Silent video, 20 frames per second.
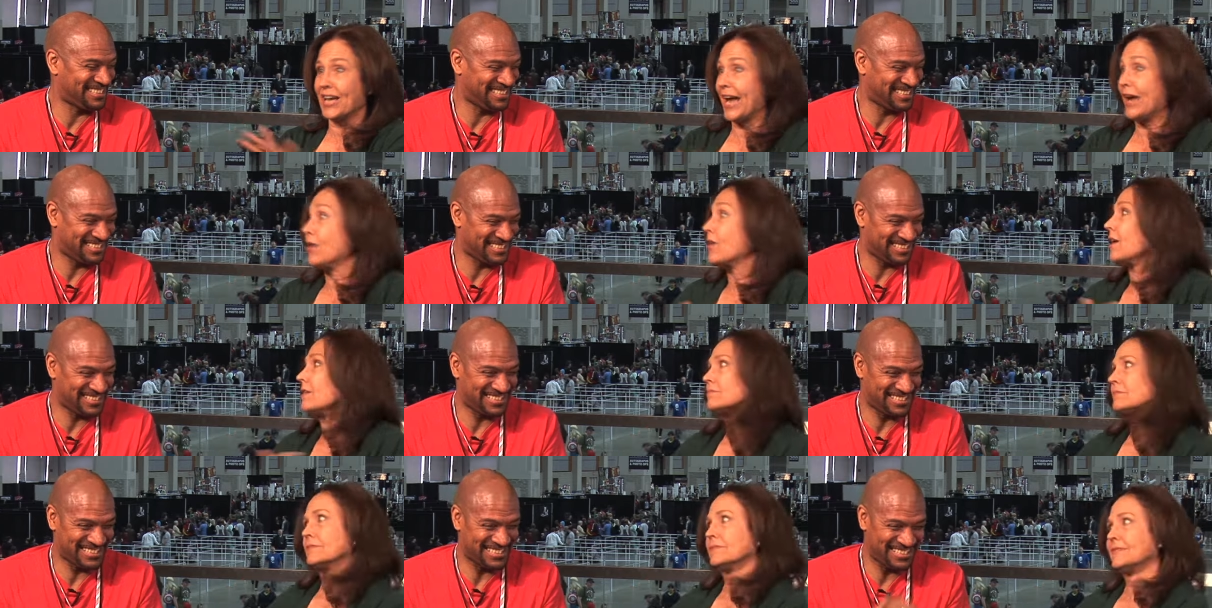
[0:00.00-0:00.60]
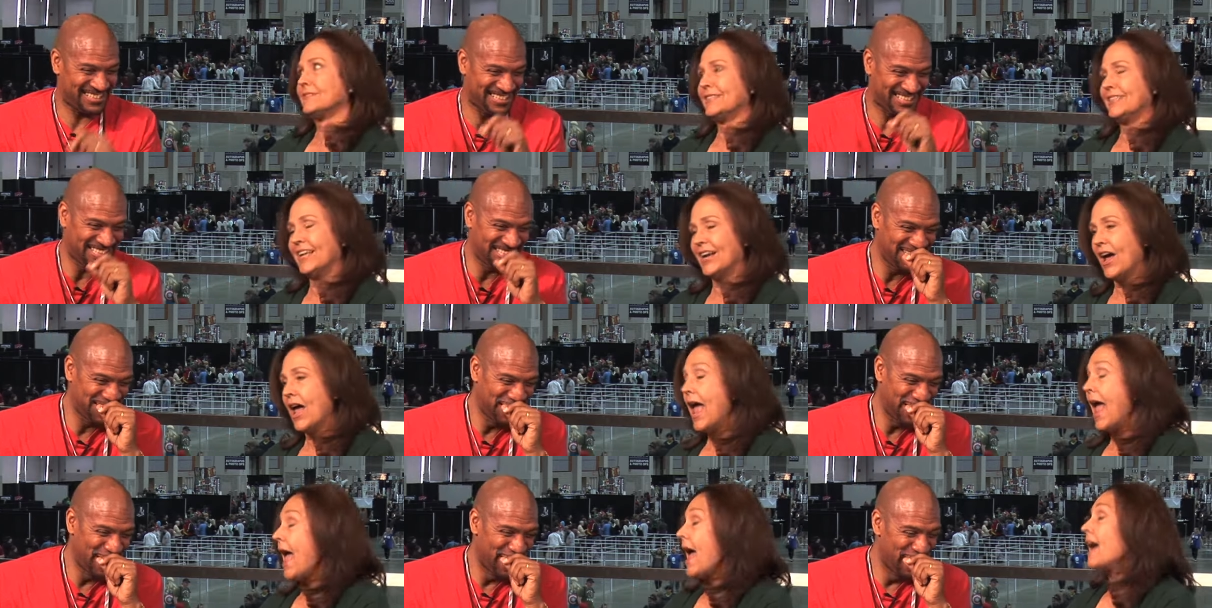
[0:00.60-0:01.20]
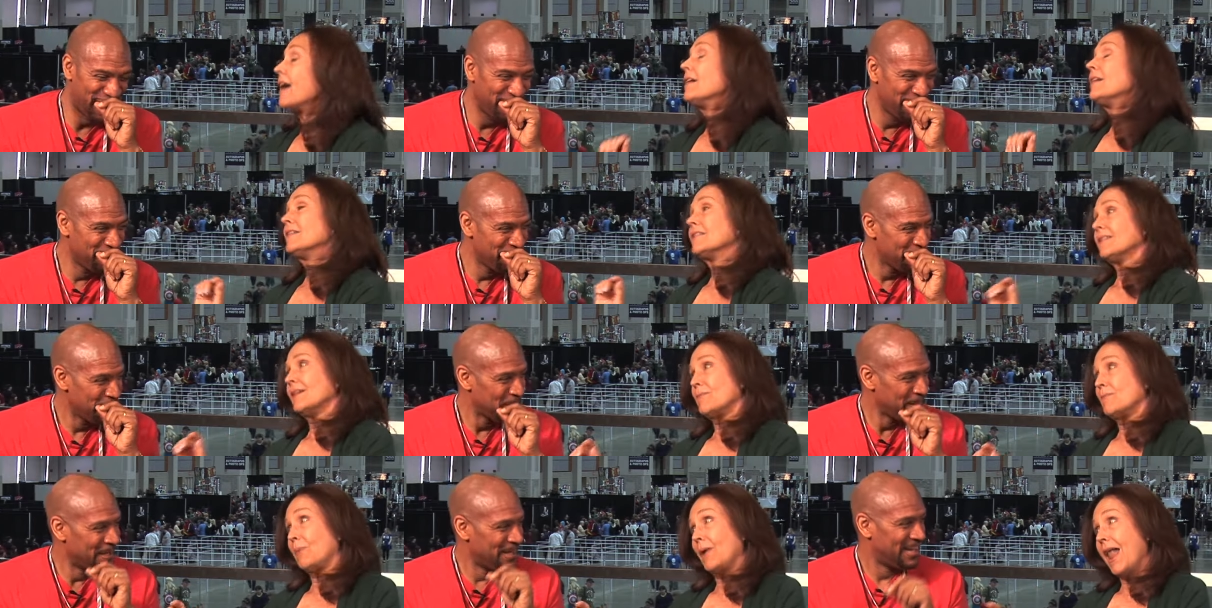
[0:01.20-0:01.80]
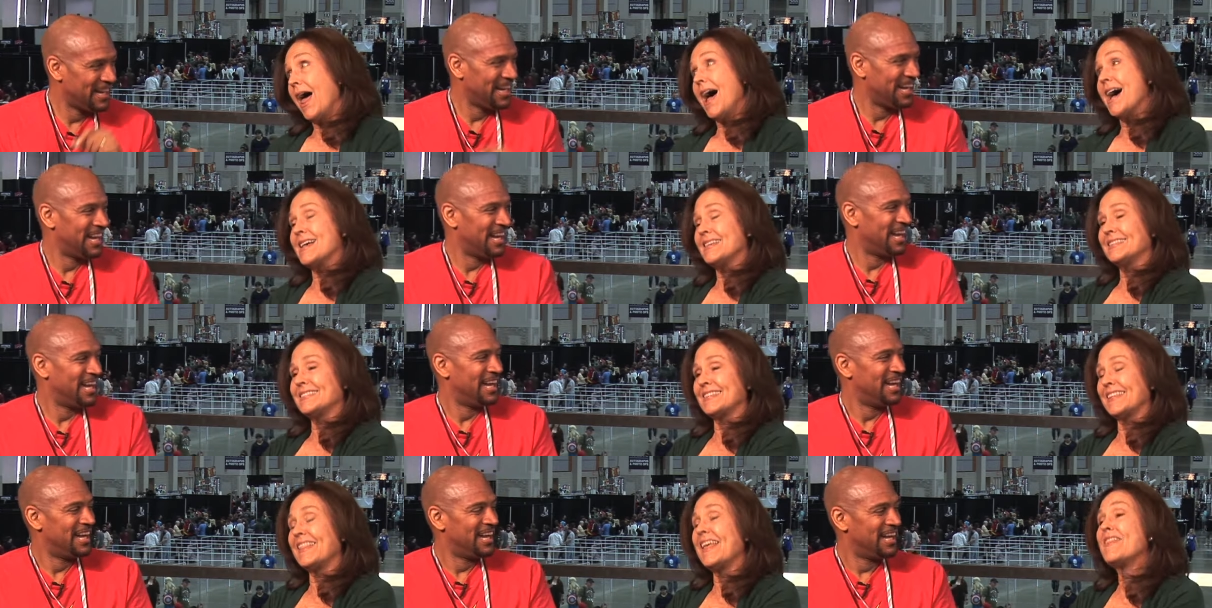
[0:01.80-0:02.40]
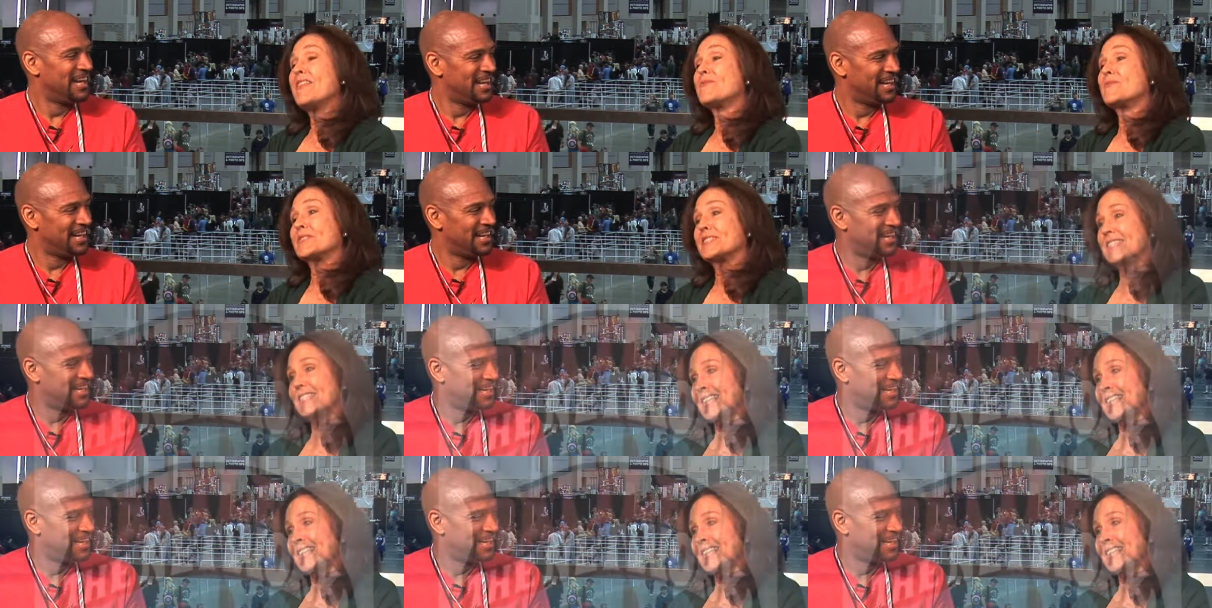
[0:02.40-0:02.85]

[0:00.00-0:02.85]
Speaker 1: I, you know, Plus, then there was the